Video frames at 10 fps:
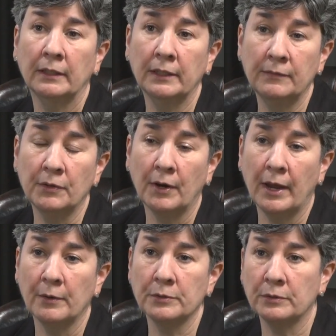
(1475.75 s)
leave their
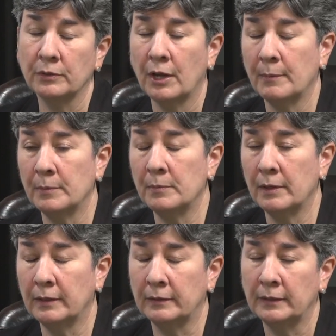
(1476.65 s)
house or come
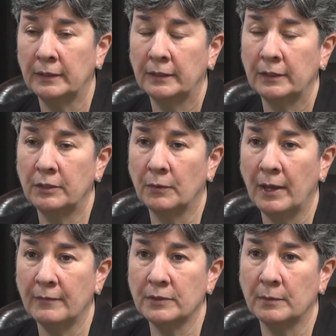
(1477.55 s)
and, and you know
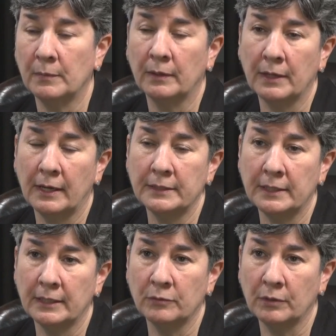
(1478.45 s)
have some a
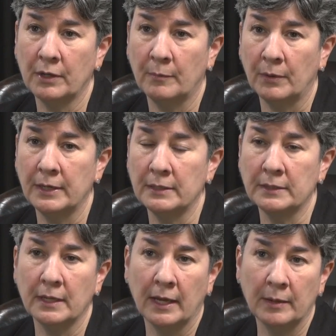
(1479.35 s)
contact come right
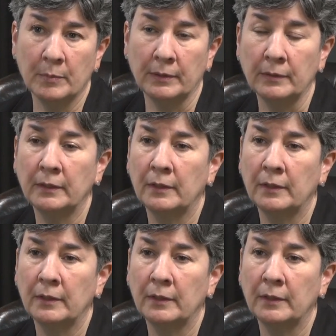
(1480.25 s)
inside, but